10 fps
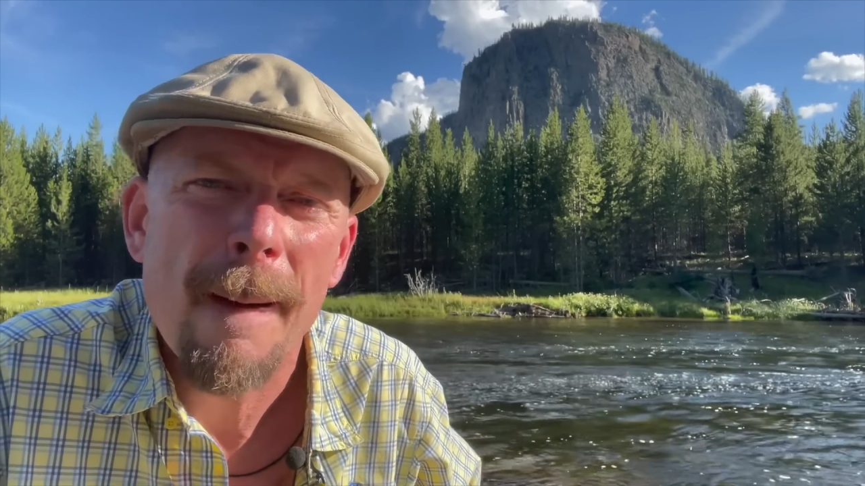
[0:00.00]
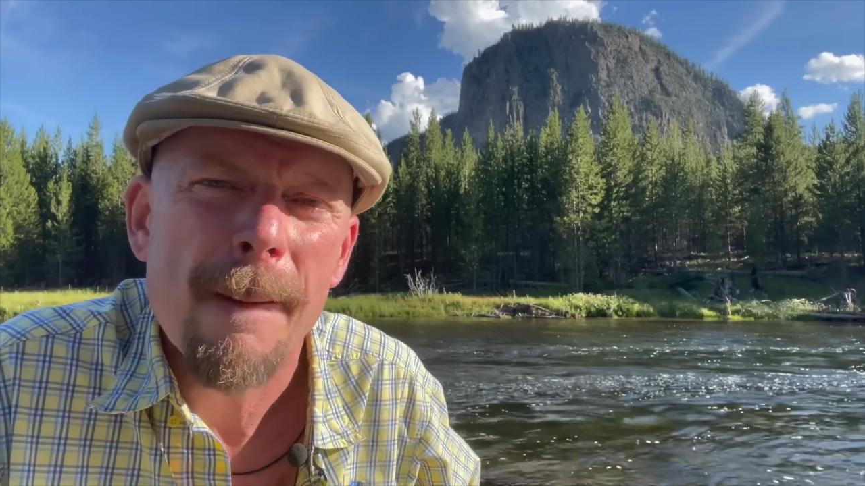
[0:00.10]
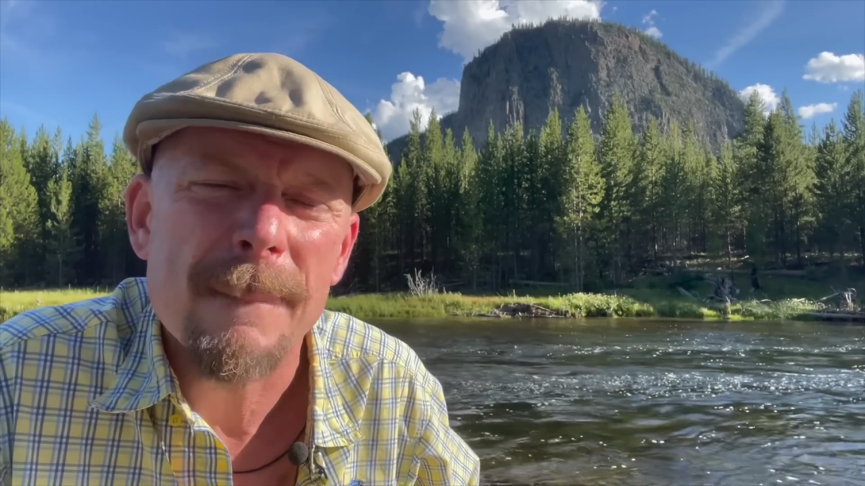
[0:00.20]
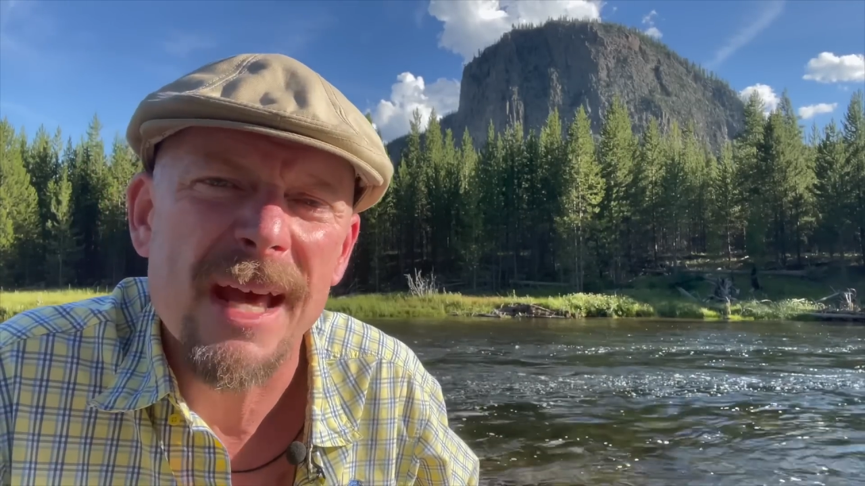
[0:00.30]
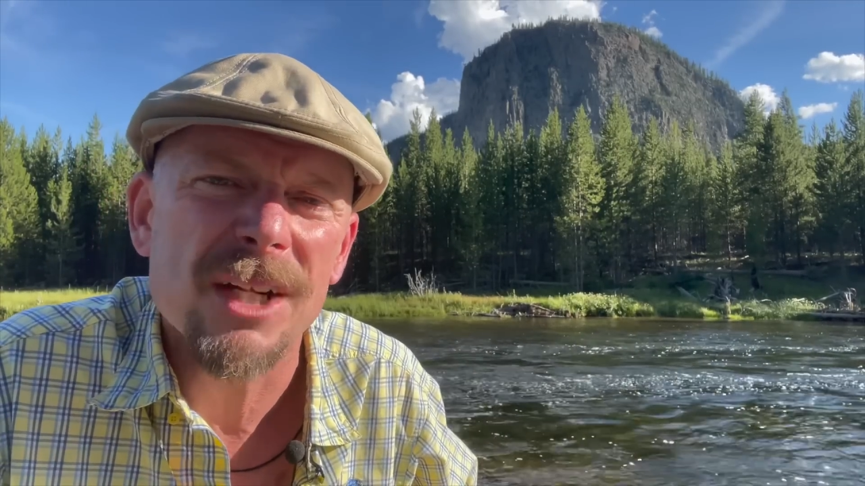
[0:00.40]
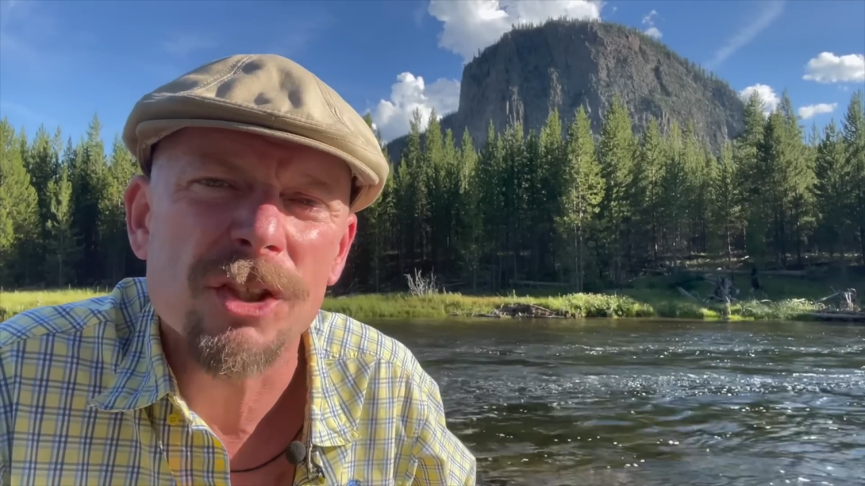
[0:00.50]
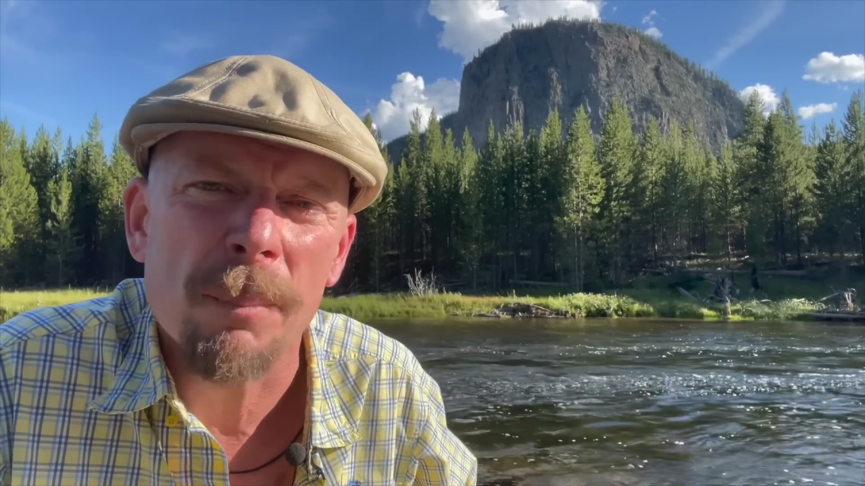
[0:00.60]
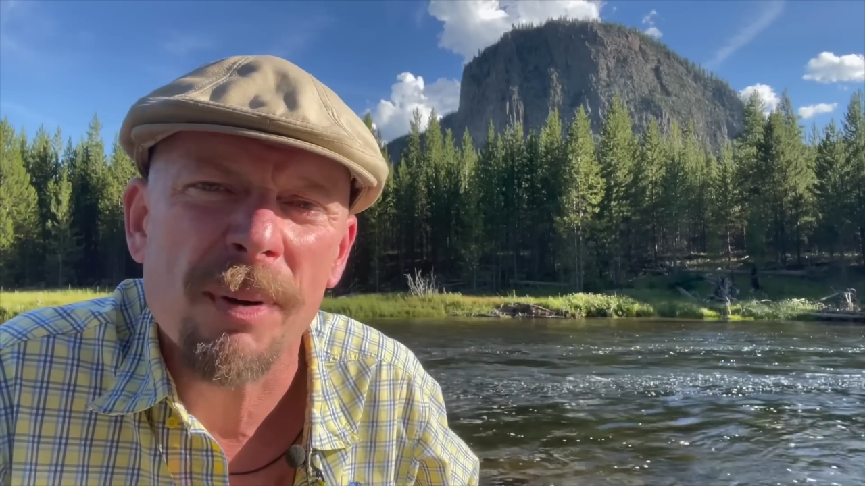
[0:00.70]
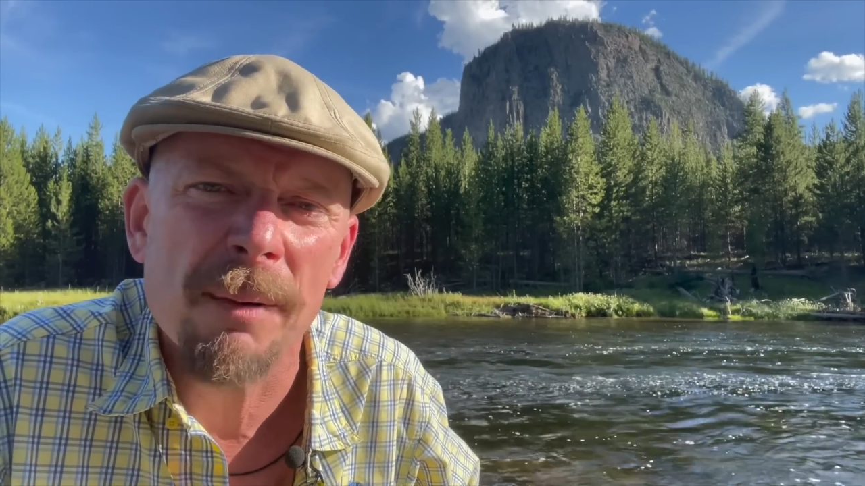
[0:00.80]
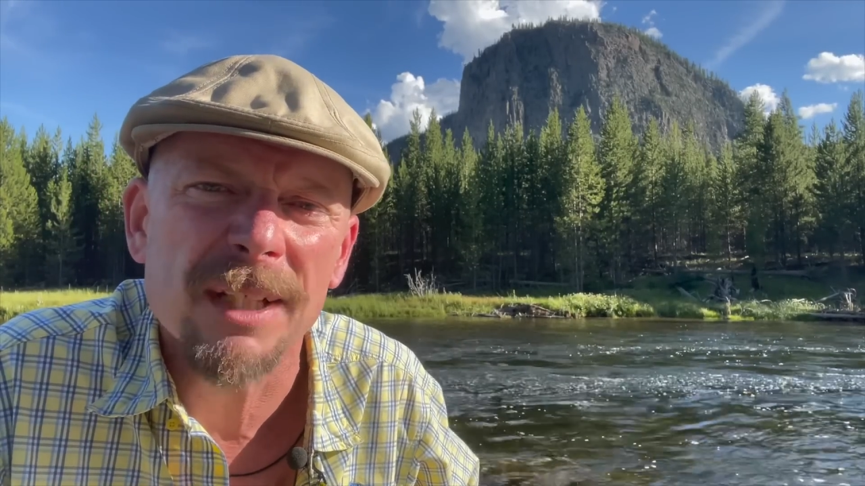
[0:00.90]
manage our
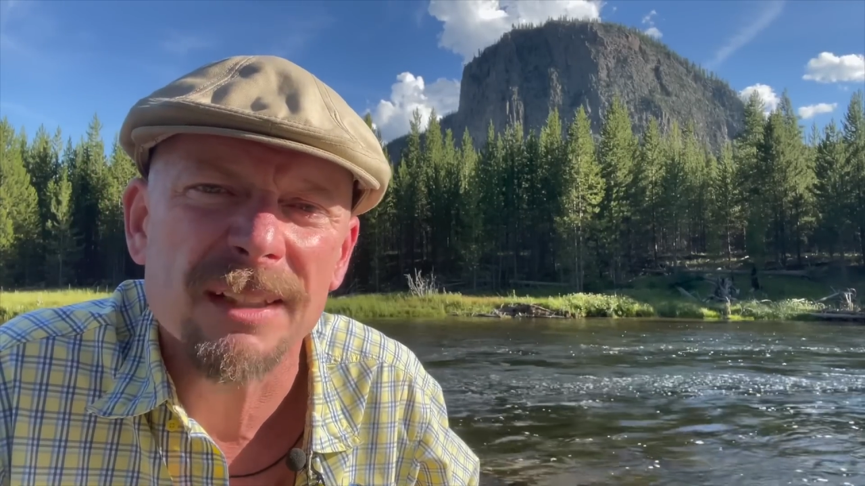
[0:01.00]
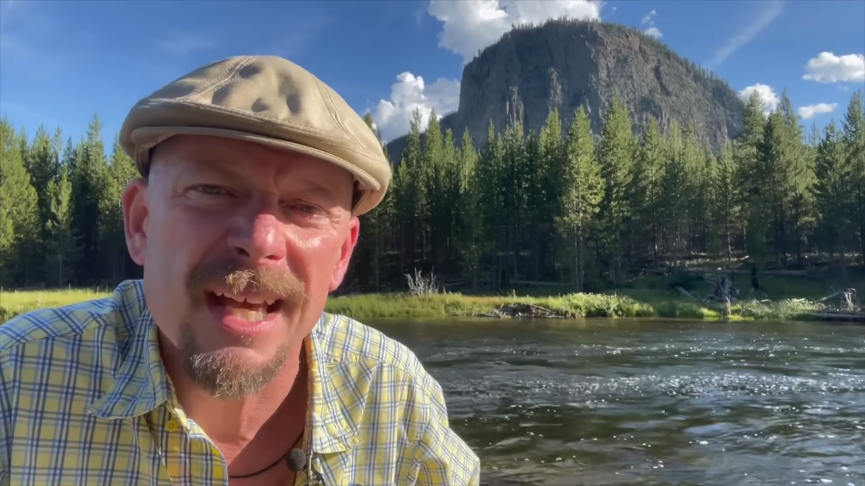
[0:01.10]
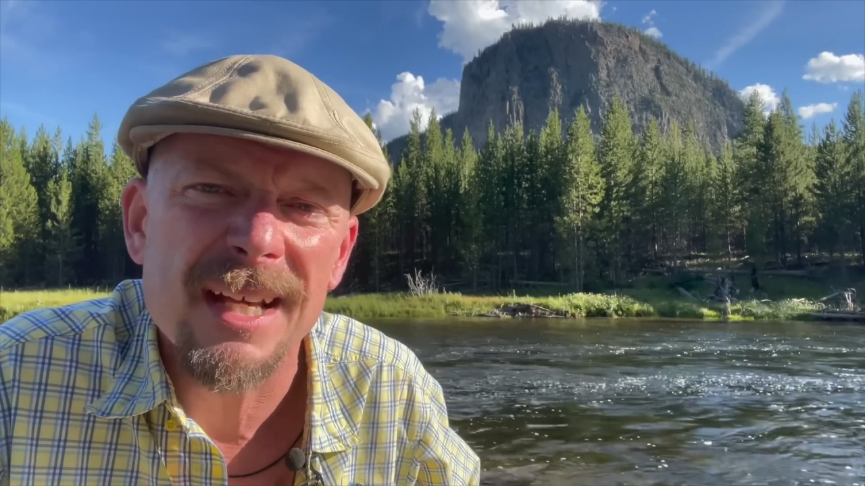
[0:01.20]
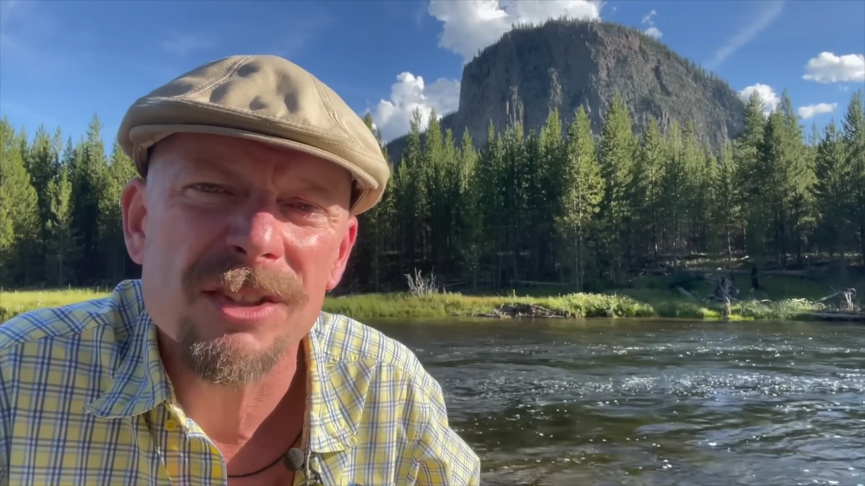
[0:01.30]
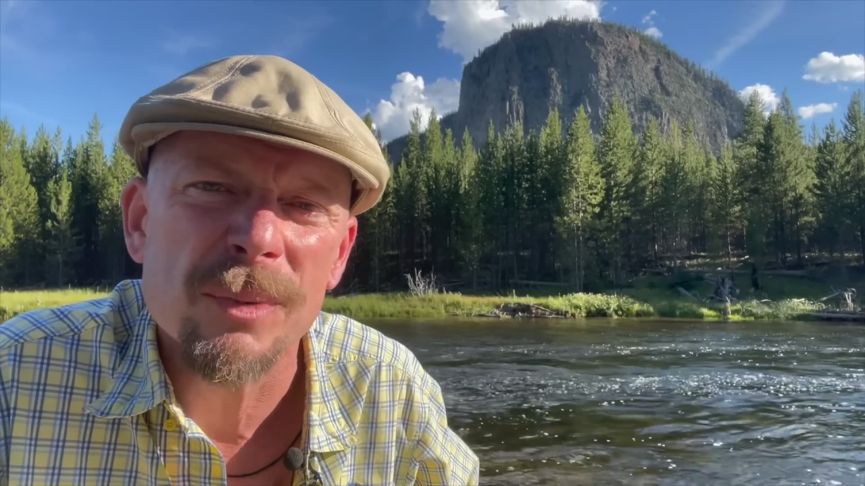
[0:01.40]
public lands,